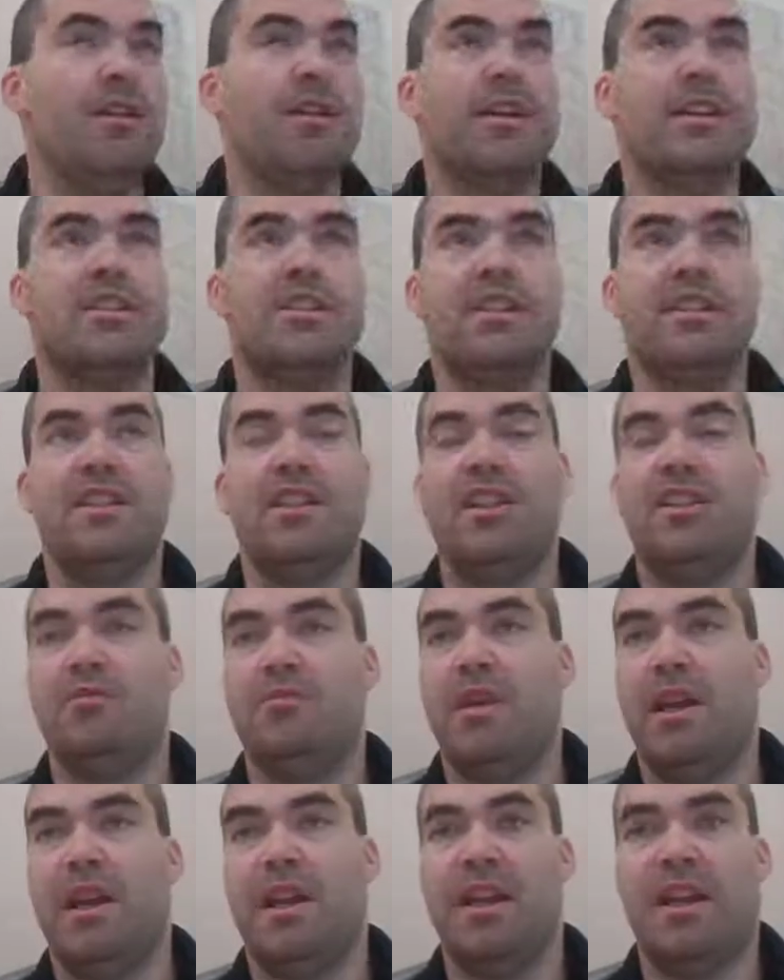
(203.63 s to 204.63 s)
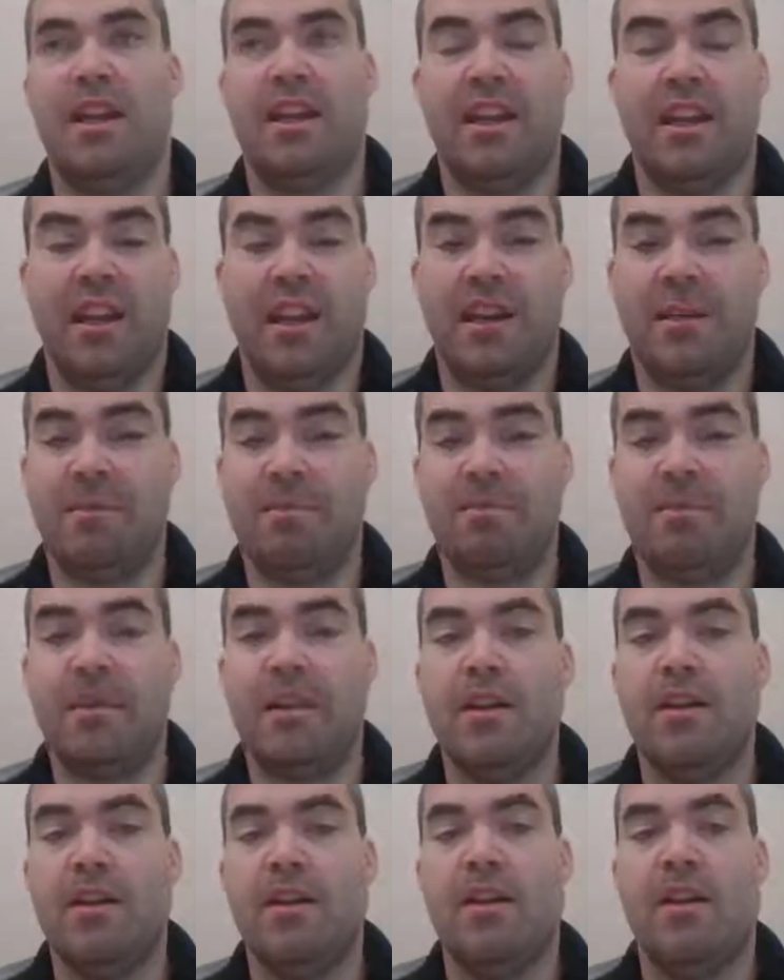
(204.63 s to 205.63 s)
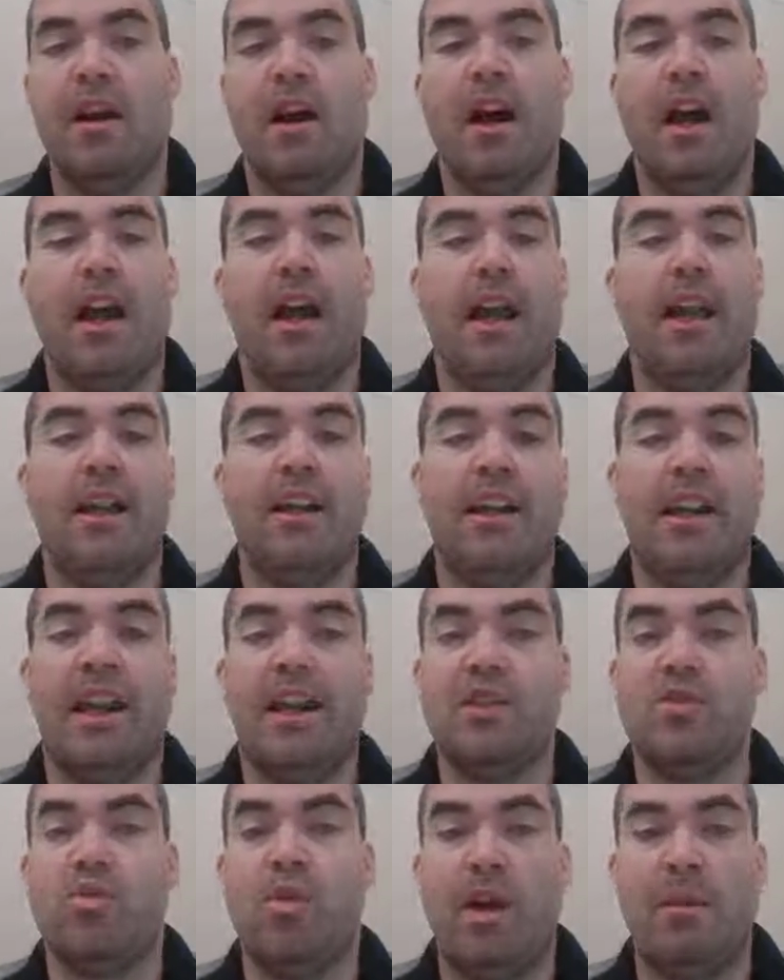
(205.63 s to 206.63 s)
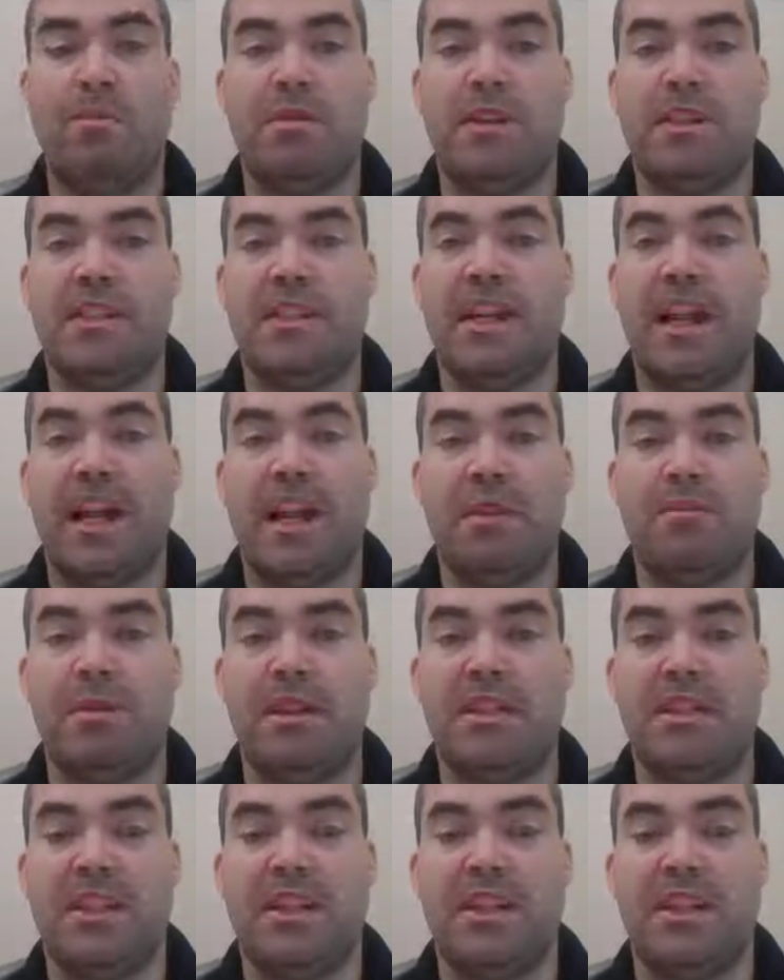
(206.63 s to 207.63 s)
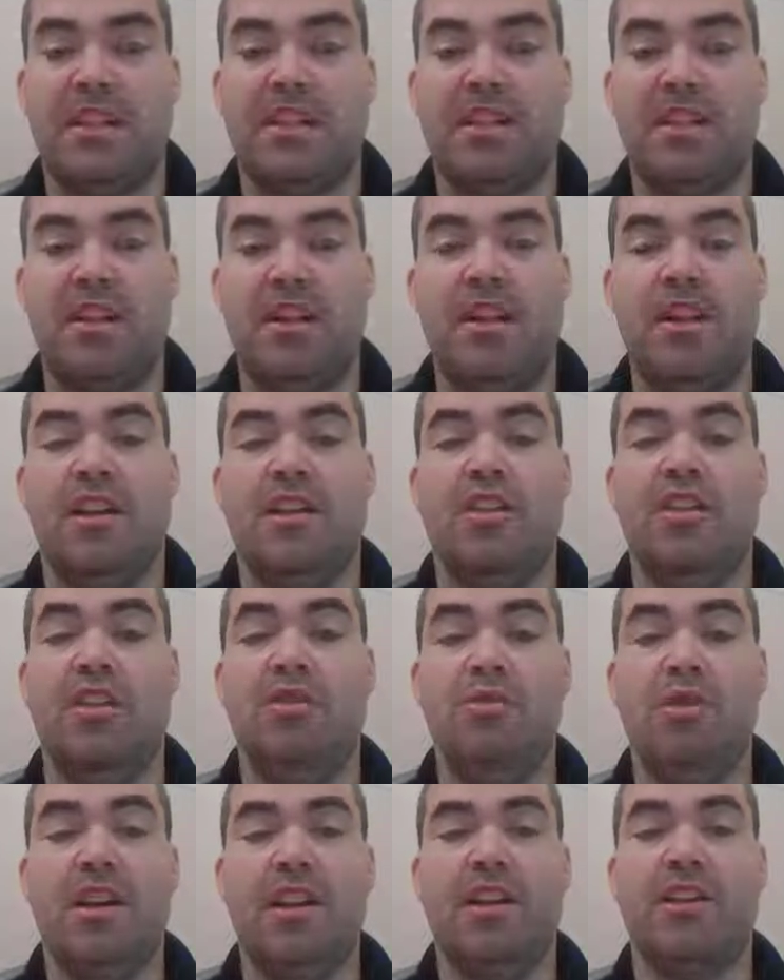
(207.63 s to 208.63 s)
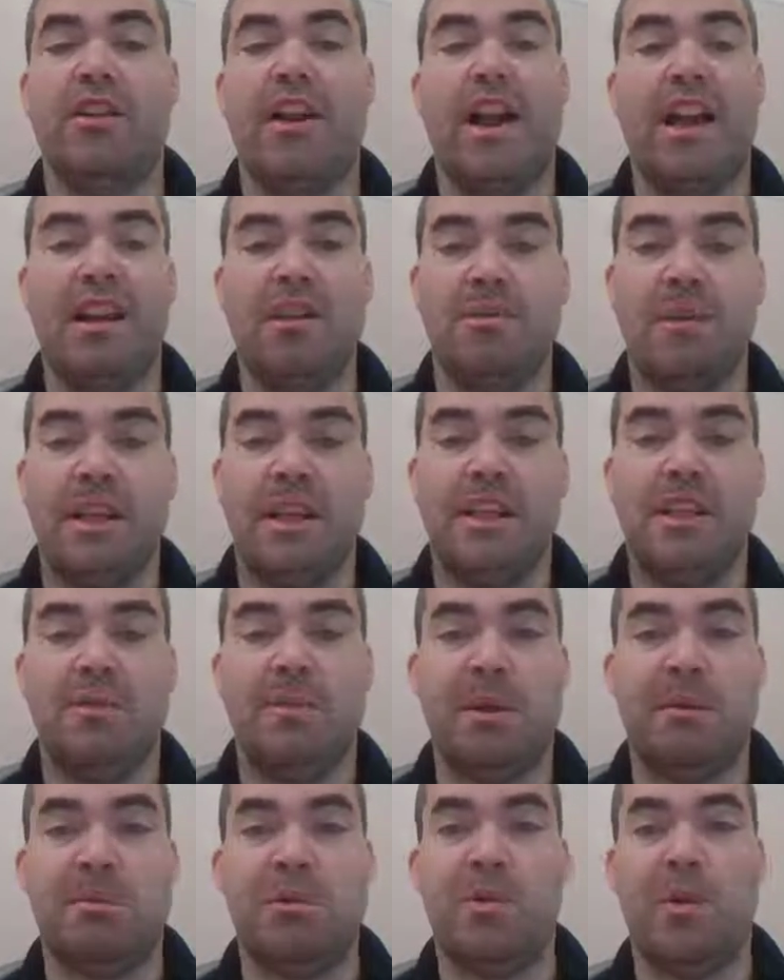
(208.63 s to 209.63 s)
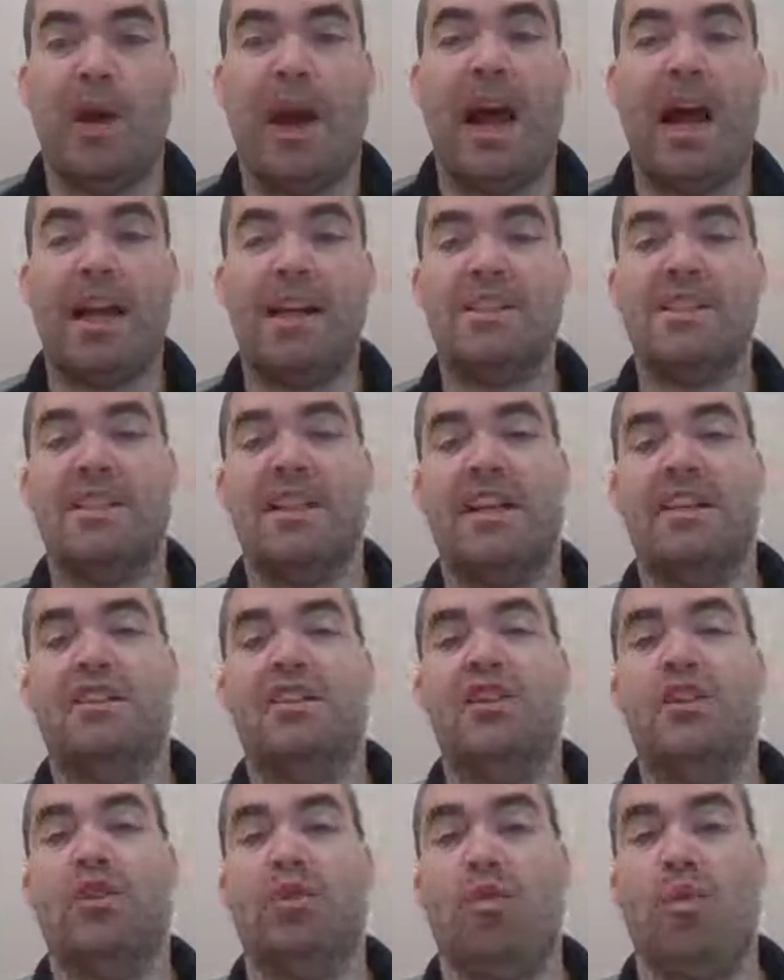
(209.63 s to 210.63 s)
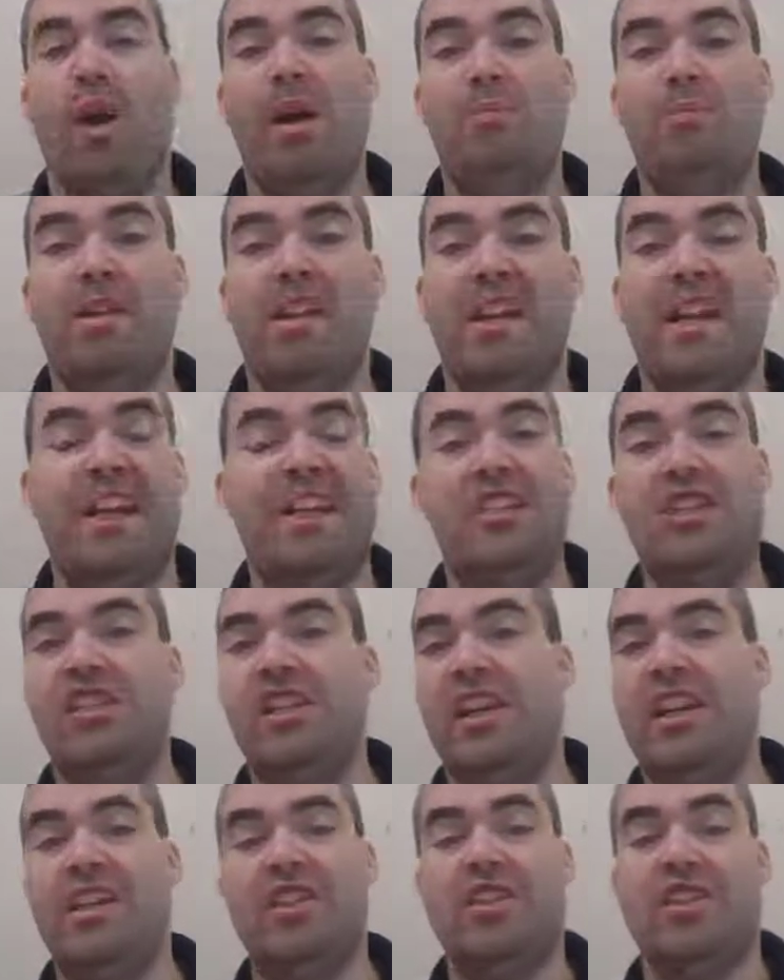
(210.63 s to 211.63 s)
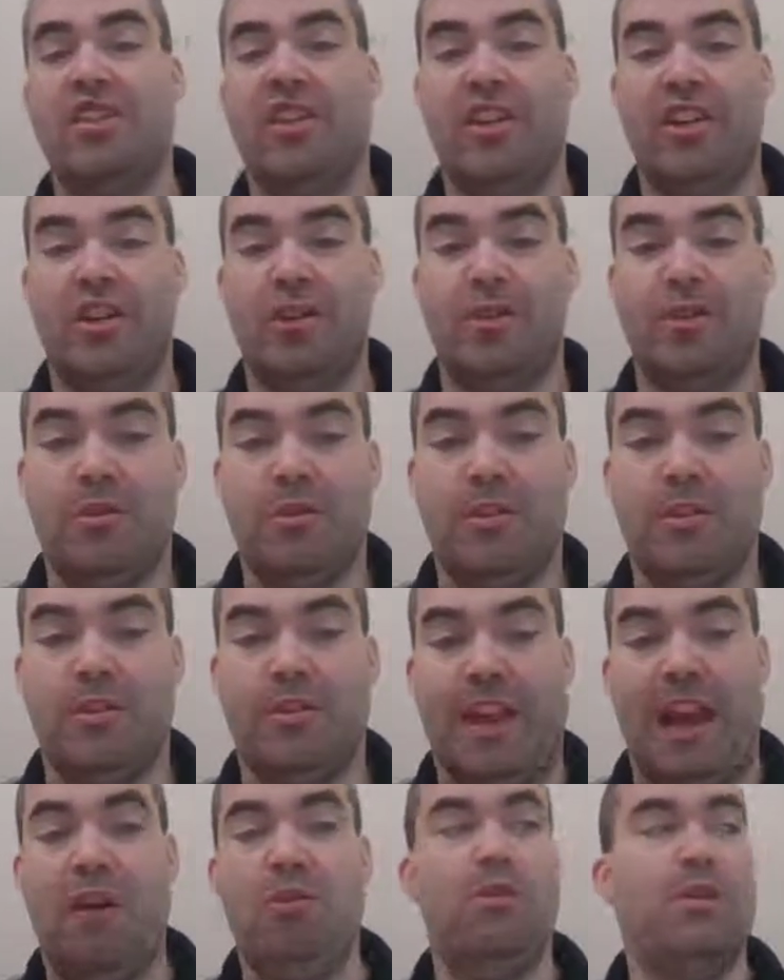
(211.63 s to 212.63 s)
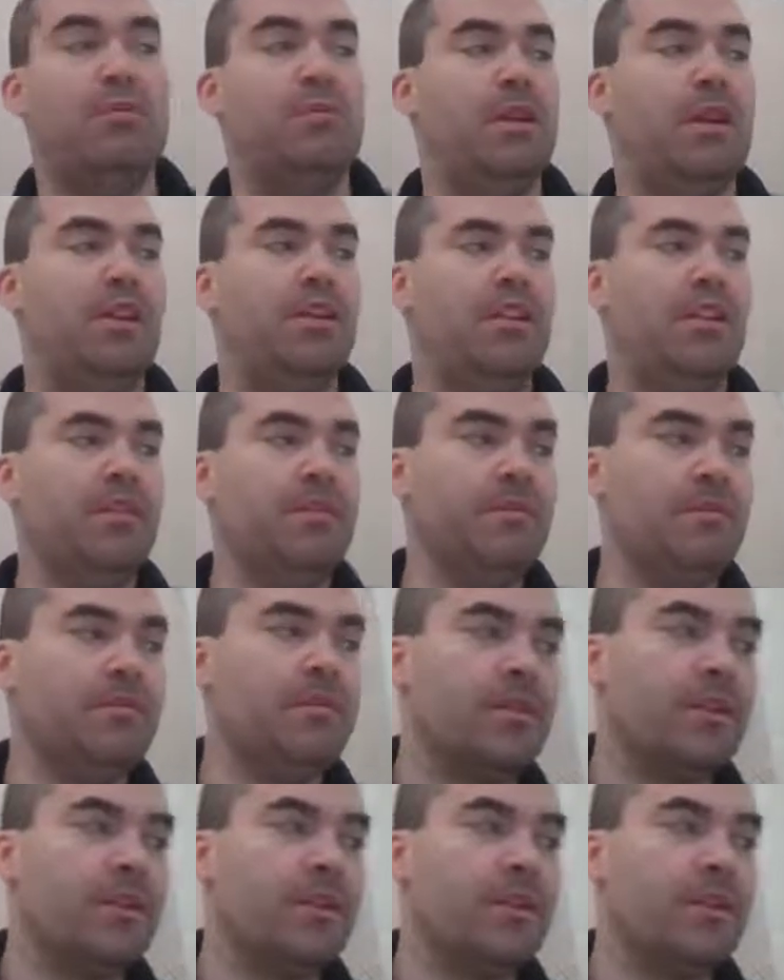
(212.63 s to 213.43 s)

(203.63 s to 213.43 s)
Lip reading: Because let's say you're making a game and it has weapons and enemies in it. You don't want your enemy to be able to access your weapon and change it on you. That wouldn't be good.